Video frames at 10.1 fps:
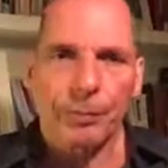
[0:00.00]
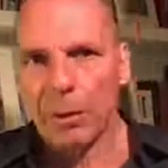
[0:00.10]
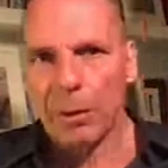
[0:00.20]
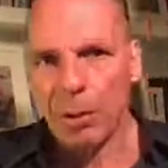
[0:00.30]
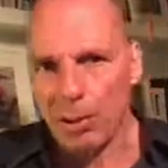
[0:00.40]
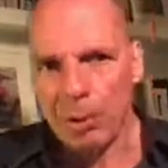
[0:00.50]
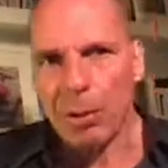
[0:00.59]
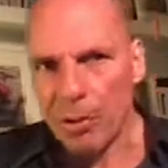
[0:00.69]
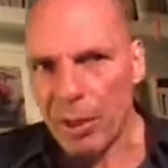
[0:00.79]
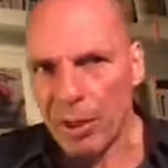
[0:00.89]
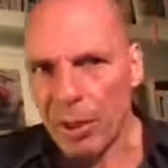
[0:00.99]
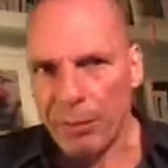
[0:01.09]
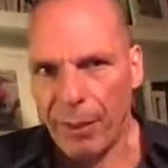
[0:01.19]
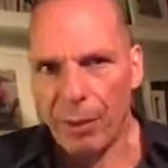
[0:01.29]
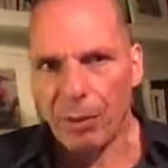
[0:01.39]
This is not just a
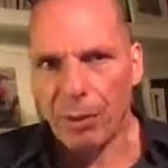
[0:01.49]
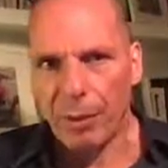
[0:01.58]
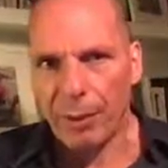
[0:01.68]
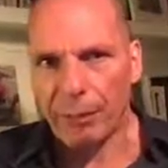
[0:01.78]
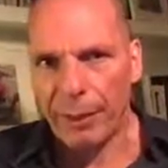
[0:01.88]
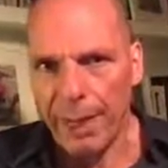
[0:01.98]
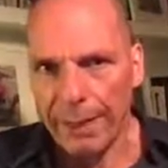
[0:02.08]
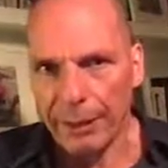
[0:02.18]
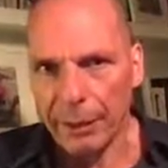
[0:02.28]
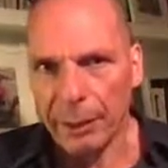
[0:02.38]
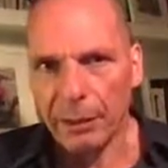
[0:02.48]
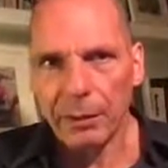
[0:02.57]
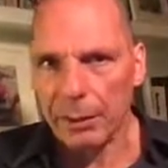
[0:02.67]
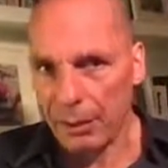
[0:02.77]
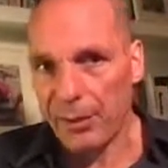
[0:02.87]
reflection of inanity,
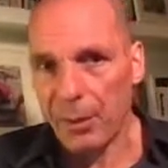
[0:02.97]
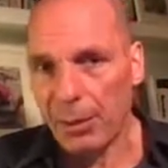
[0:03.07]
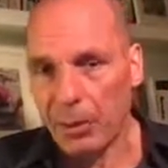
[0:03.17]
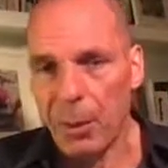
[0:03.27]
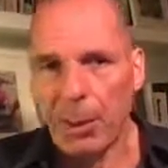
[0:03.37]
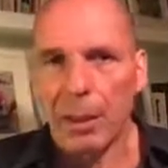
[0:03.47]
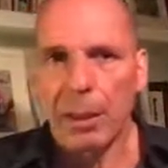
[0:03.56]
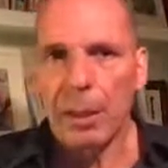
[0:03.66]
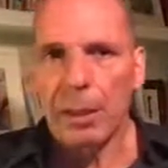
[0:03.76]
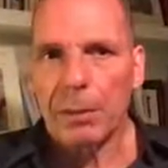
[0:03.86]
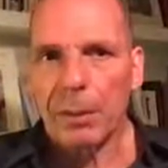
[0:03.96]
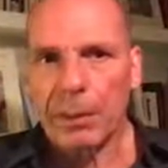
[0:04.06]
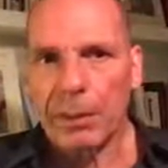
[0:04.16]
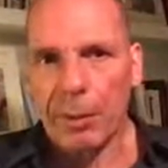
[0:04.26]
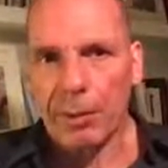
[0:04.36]
it is that as well, but it
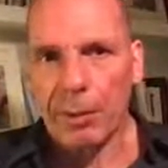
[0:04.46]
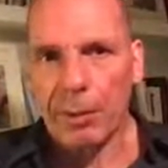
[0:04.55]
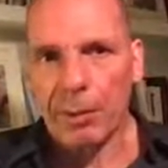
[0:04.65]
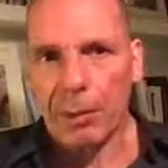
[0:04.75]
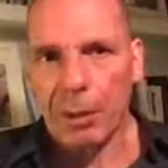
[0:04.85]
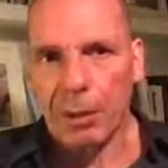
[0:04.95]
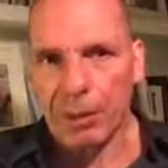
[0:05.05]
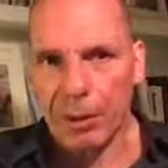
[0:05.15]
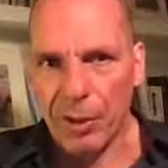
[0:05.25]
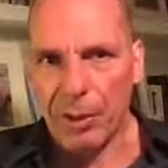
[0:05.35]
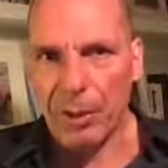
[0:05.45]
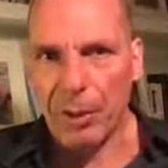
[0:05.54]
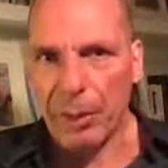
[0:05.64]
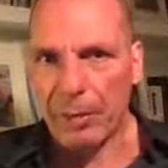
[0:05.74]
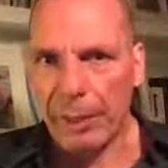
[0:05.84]
is a reflection of a system that
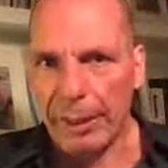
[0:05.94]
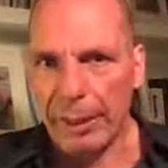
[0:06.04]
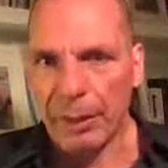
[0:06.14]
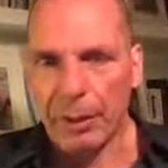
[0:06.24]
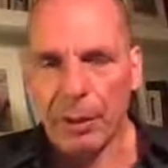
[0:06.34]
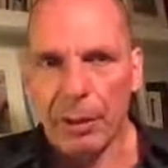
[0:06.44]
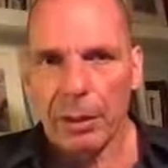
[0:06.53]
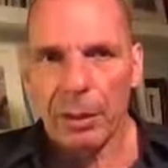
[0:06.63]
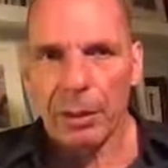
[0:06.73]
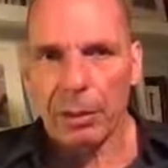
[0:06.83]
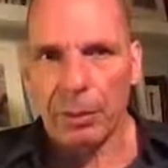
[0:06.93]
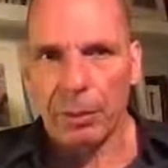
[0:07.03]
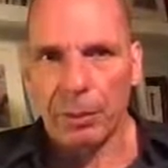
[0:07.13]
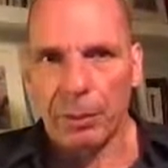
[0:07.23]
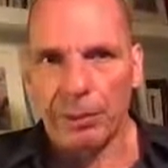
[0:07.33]
has been created in order
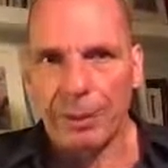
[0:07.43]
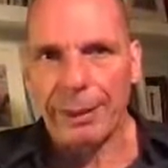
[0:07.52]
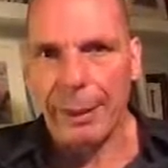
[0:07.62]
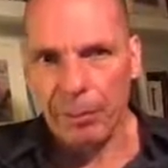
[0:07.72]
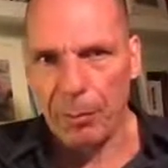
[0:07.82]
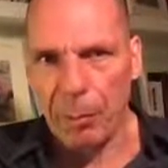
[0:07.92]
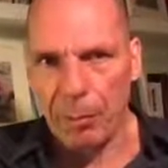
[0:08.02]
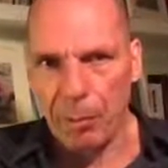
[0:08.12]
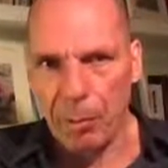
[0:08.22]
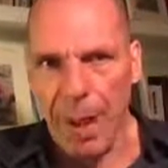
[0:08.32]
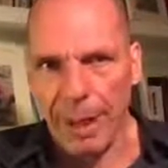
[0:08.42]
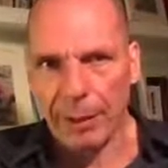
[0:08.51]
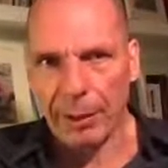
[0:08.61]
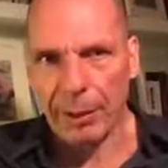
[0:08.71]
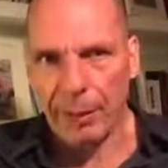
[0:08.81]
to prevent governments from
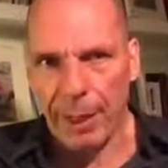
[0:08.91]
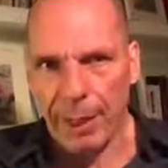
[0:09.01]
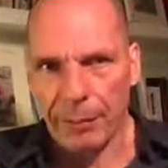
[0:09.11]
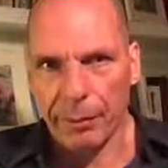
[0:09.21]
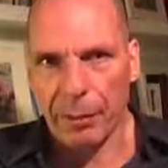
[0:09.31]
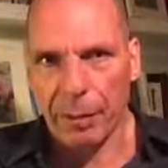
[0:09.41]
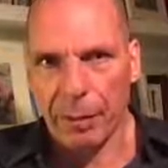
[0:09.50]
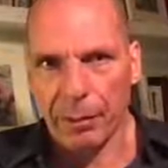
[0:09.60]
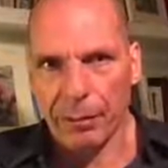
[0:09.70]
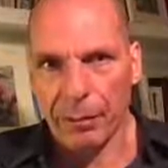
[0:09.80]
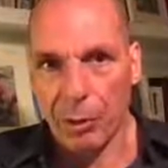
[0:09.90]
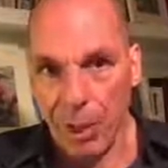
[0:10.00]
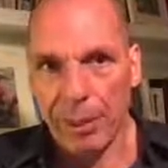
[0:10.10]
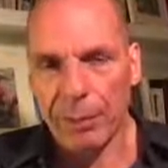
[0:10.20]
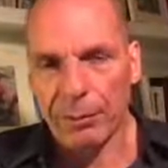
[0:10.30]
acting on behalf of
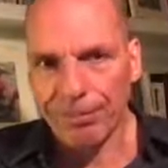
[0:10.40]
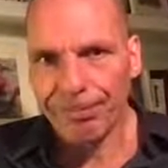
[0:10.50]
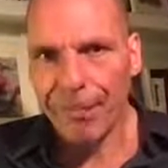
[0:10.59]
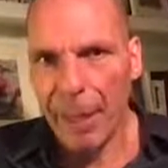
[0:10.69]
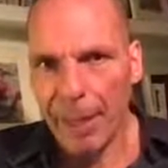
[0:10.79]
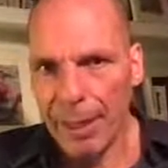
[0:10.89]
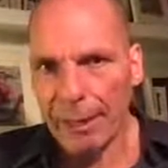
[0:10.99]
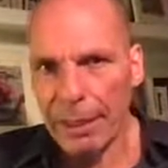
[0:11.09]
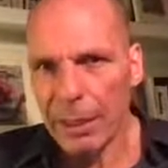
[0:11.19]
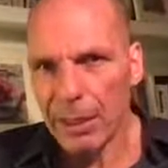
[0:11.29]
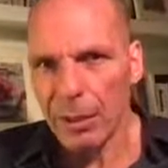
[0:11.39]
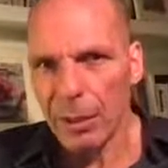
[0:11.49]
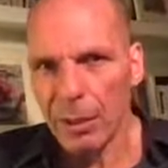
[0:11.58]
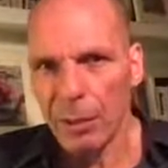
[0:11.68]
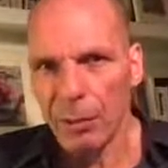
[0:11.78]
society. That is,
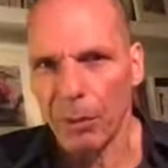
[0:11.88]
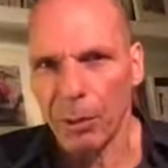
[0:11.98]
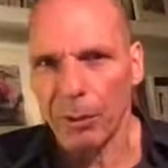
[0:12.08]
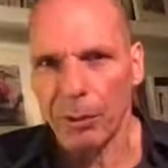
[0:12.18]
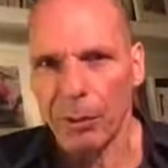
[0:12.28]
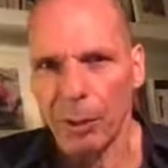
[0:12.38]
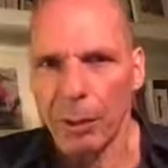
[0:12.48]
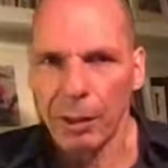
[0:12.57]
if you want, the